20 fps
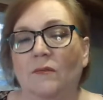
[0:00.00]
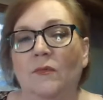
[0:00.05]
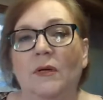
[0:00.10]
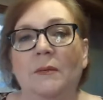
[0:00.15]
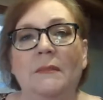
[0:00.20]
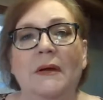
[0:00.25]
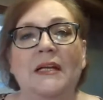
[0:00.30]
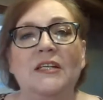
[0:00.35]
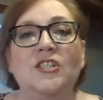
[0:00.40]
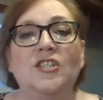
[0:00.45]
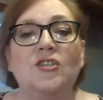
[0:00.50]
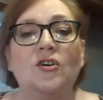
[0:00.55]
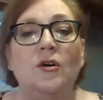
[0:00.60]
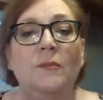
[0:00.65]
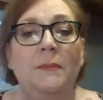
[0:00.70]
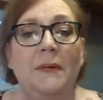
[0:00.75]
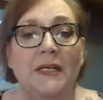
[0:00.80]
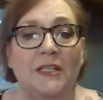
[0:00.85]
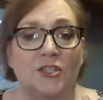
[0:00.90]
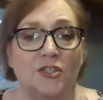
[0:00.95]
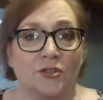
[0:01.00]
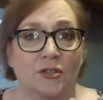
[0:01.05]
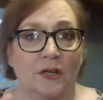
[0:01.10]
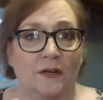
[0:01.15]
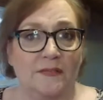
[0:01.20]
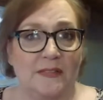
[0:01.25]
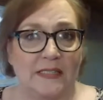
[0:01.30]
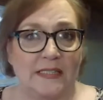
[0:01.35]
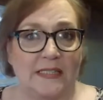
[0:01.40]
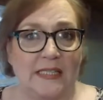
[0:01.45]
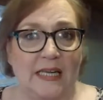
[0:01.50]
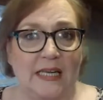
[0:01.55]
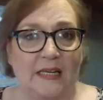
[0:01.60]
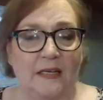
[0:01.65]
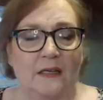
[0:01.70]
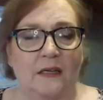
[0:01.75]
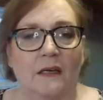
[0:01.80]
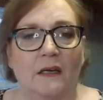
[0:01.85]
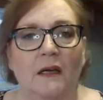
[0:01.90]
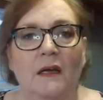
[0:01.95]
We might show a picture of a
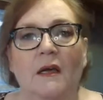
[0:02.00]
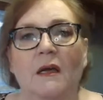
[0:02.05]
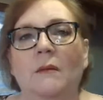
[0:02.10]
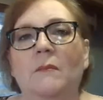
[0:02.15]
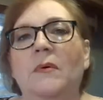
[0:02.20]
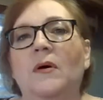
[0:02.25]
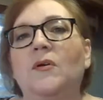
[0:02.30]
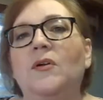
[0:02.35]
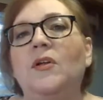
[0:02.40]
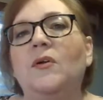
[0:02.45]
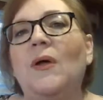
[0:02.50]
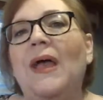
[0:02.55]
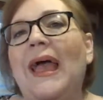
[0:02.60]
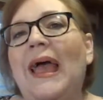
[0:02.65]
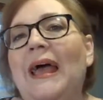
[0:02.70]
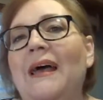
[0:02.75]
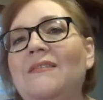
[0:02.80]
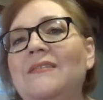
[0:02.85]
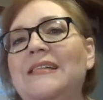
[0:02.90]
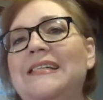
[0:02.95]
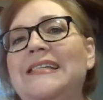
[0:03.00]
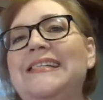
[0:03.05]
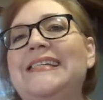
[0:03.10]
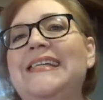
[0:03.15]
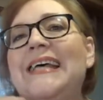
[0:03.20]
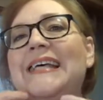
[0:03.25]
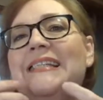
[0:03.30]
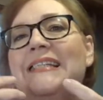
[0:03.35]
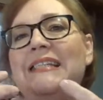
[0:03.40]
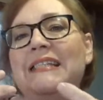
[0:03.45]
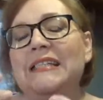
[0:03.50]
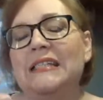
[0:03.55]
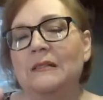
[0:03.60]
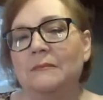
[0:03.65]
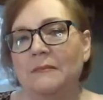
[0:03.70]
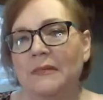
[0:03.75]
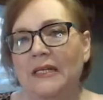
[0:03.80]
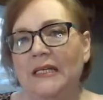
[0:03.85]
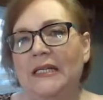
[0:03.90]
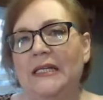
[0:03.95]
snake, but you have to test it
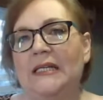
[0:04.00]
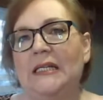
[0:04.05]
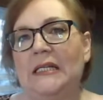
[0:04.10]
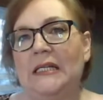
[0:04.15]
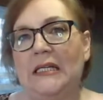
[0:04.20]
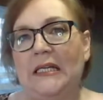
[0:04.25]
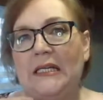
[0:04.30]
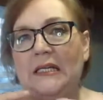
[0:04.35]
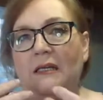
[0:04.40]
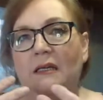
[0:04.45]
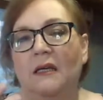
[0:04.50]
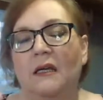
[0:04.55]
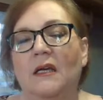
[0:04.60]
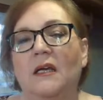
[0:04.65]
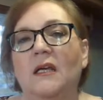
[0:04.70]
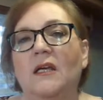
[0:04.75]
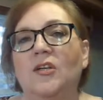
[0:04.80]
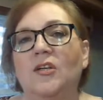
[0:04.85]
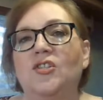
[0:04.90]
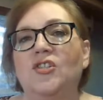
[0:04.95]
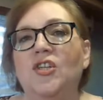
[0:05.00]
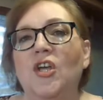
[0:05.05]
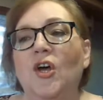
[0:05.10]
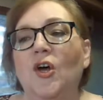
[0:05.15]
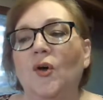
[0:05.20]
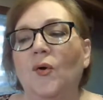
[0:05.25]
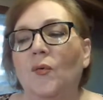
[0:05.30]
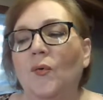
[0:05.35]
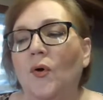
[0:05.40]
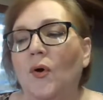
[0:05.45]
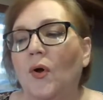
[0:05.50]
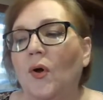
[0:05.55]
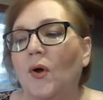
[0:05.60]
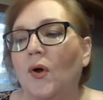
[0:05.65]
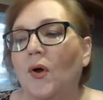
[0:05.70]
immediately. So